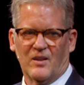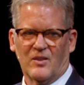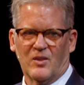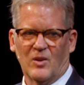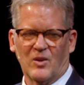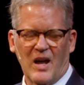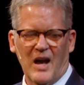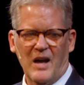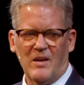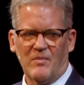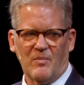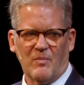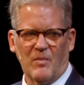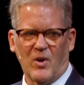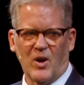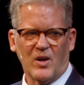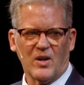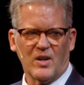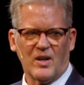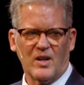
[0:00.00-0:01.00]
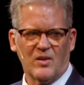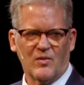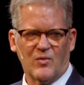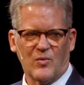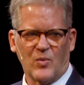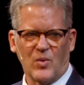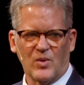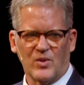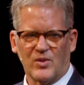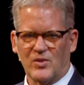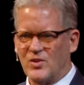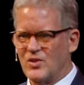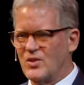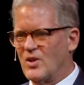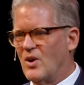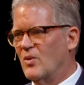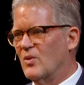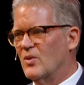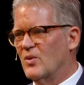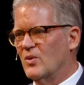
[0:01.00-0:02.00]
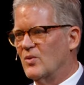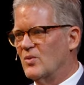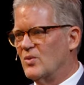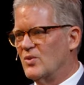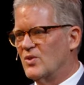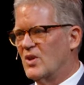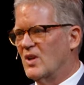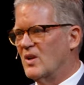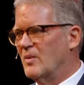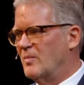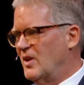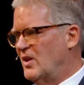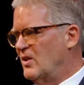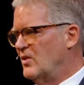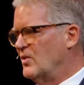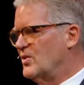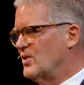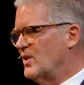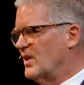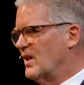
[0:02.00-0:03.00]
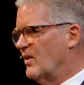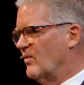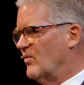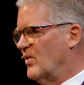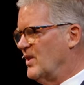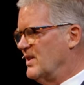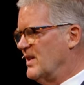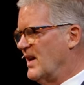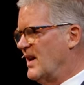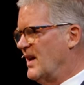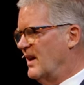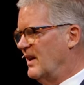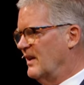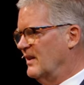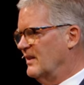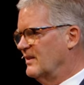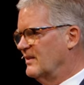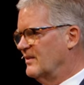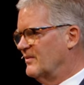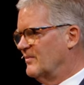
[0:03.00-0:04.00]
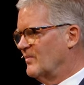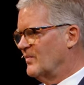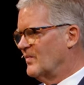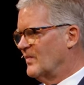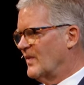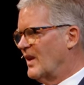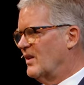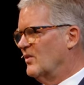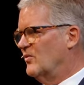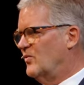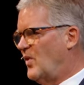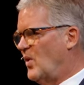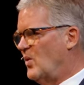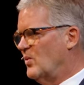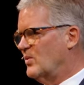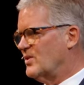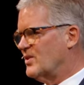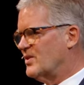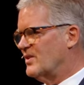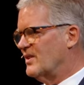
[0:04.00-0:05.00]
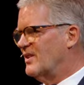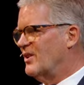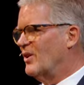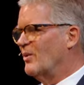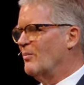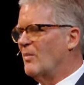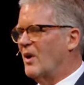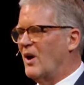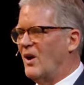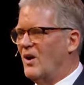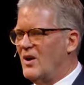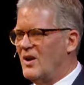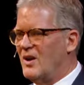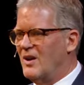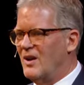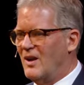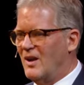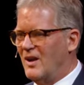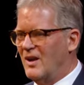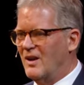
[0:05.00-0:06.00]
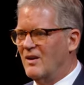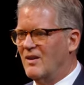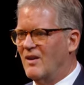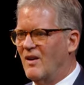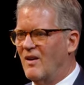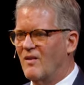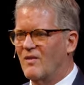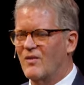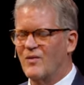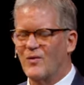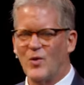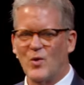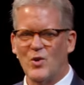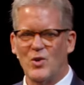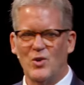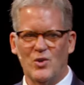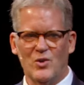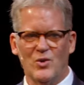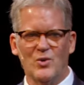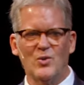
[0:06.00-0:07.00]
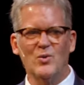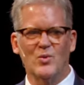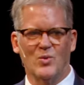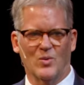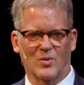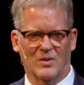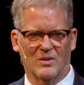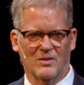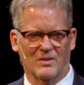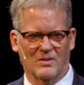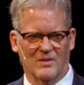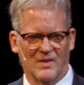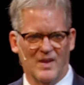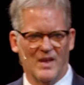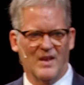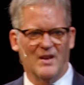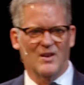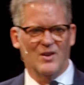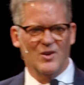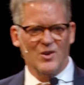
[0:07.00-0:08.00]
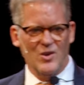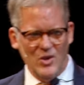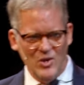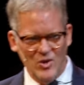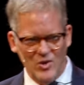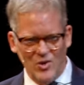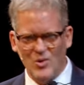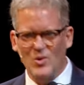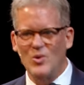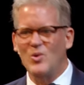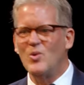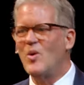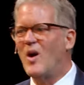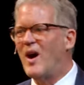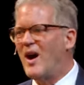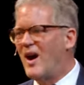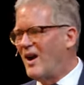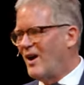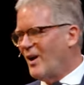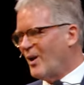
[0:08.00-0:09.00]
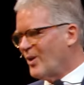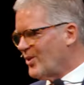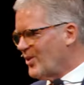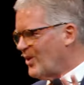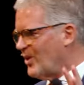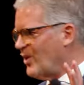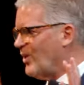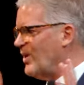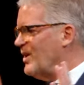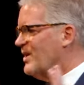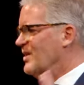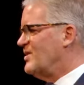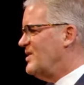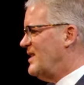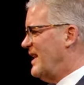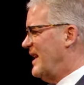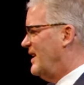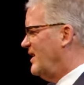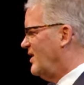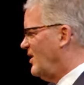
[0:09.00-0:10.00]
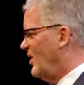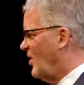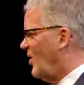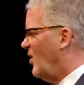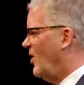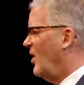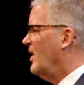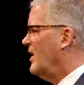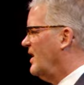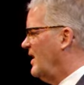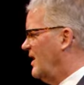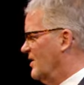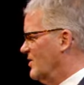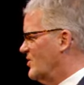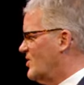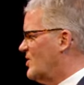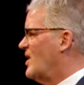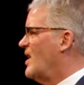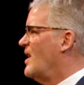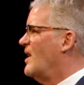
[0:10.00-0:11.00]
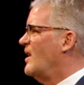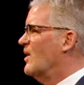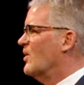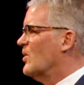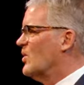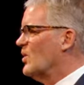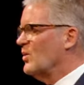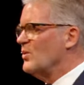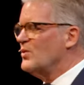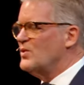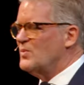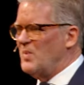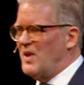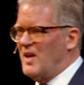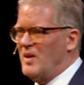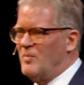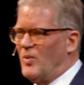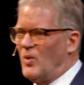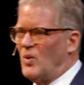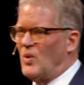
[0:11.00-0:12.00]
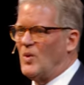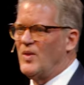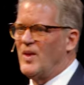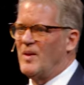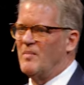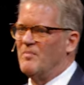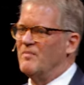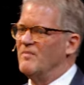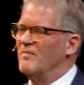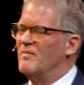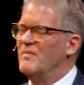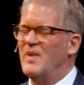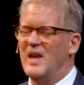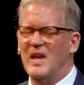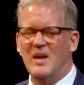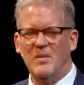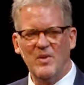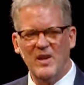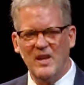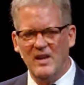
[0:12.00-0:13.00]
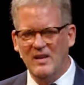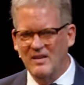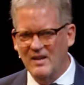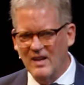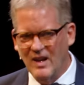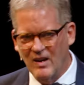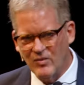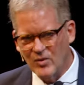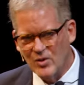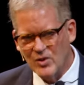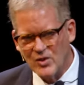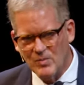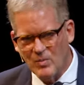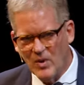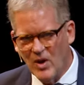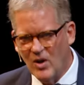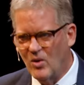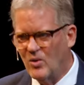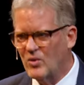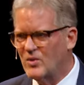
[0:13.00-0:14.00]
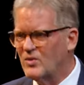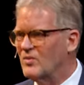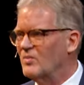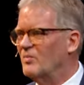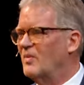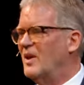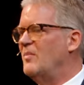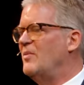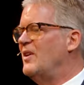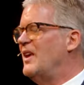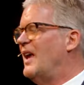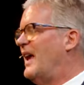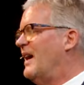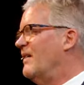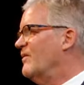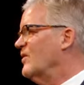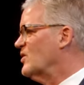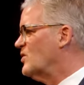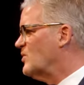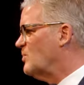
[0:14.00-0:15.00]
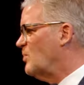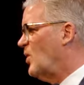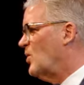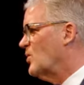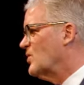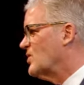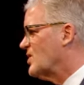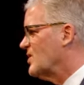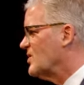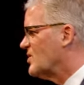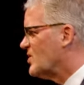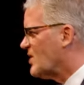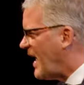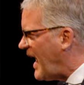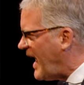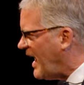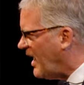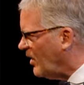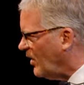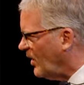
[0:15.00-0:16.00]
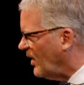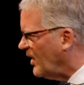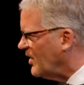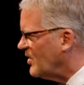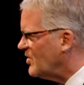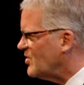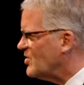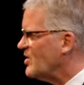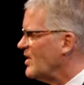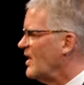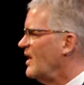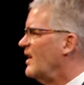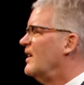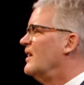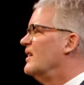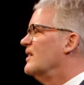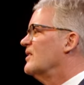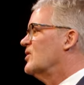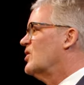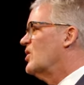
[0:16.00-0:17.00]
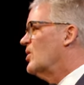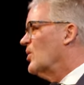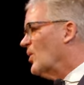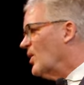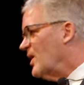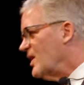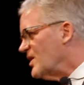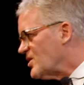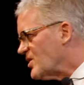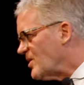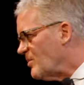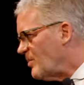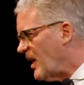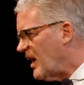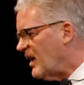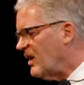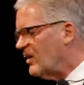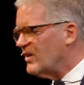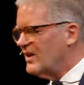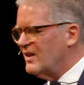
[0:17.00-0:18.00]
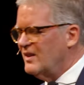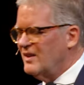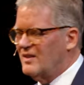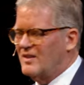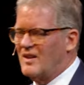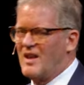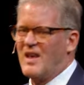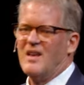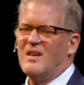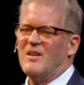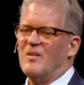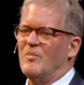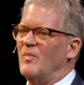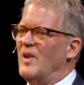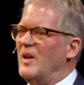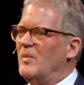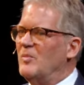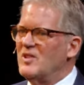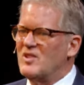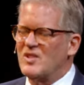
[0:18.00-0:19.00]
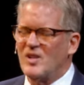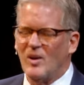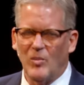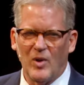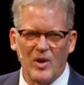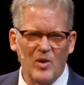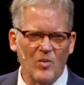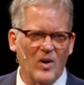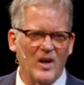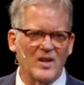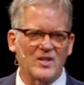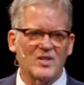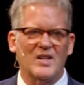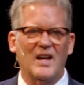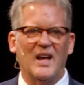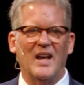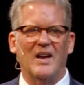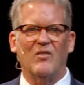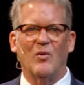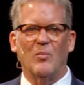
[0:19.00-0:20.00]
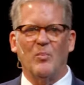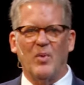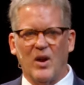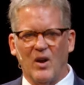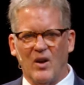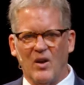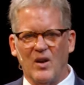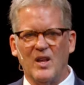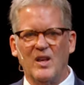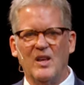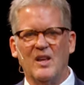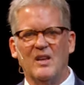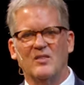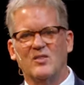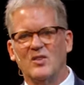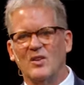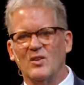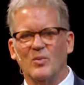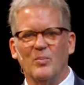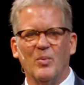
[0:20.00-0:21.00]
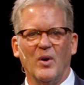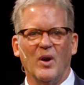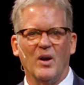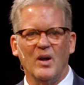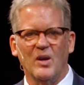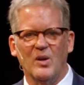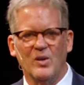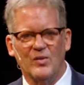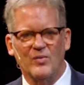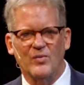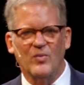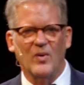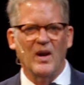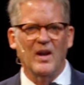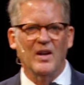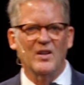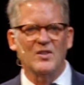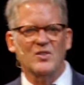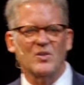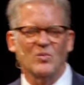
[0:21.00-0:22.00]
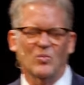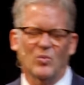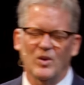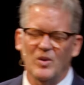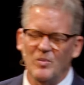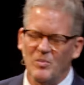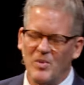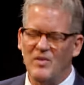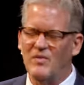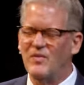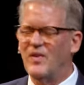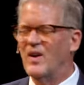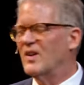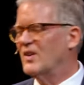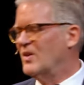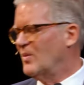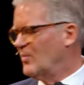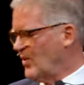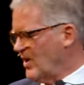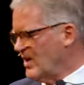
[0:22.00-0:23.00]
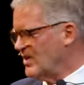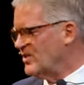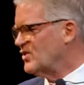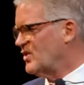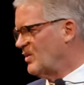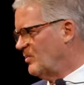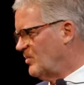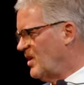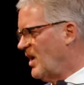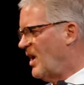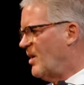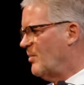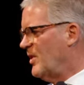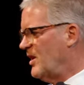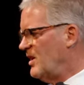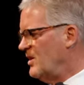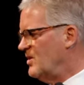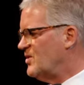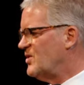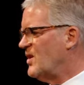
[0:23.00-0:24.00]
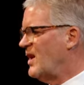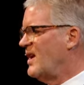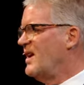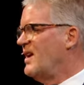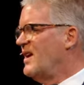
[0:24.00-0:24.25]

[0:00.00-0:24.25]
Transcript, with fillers: They're not marketing for the stoner who's going to be using every day. Folks, they're marketing for you. You are their intended audience. Those people that maybe never smoked, maybe haven't smoked since college, curious about it. Maybe somebody wants to have a party, a dinner party with friends, and wouldn't be fun to bring some gummies.